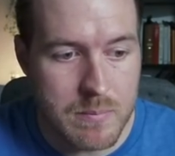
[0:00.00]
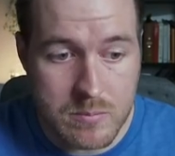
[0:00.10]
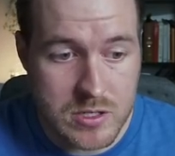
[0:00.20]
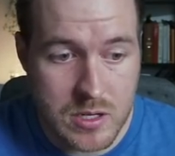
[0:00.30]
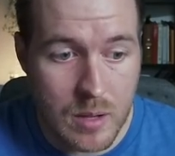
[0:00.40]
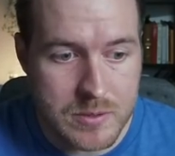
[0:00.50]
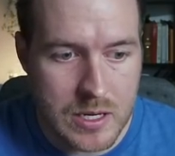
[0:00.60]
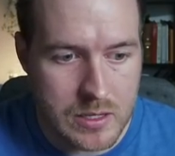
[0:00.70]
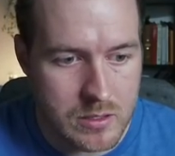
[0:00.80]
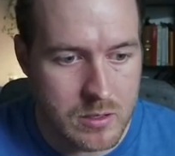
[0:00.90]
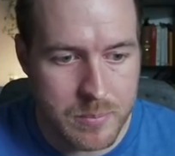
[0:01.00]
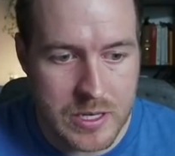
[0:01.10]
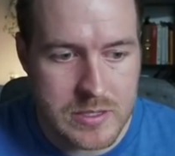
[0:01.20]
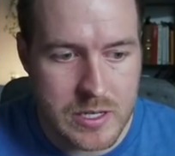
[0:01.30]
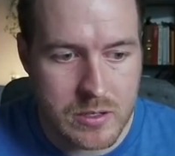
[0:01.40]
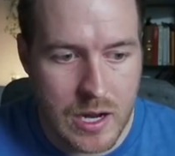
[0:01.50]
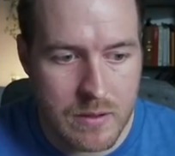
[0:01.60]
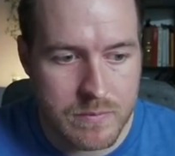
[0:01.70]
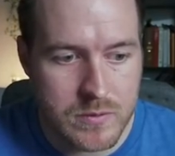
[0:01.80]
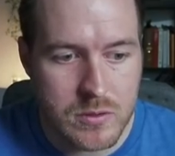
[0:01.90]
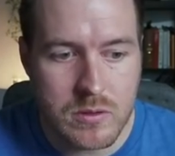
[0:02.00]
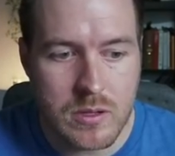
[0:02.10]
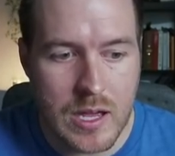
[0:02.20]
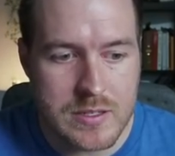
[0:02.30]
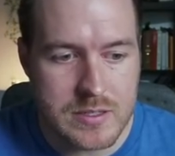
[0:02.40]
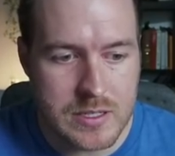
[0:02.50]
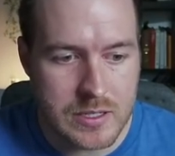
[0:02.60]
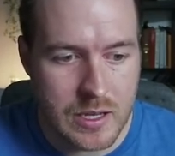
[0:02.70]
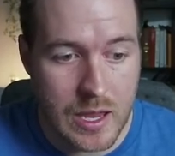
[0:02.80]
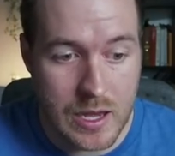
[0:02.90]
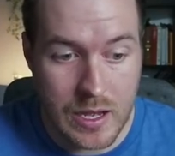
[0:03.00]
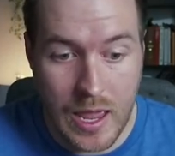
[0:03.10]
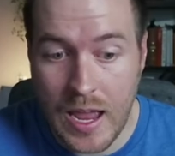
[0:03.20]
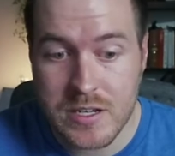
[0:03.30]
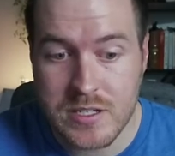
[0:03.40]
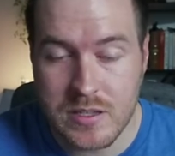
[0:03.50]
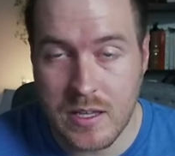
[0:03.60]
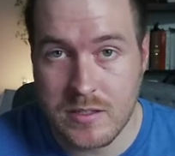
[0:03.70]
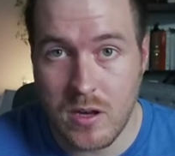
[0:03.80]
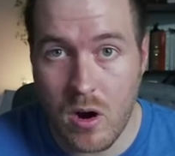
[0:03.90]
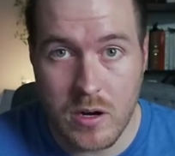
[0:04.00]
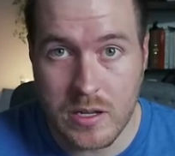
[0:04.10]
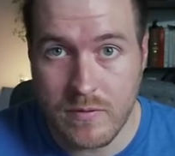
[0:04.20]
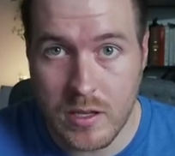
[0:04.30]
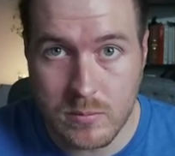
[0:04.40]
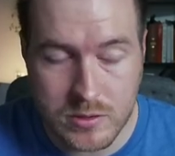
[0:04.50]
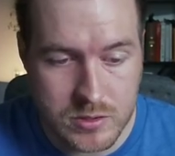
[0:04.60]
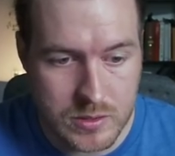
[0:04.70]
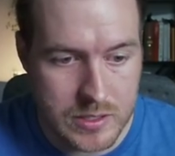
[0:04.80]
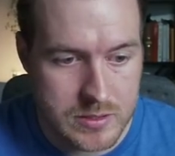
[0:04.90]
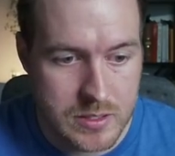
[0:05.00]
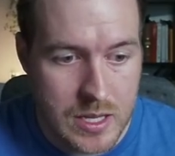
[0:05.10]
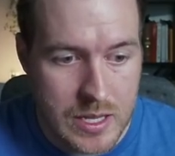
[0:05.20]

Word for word: I'm just updating the dependency graph utilizing an action that's already available to us.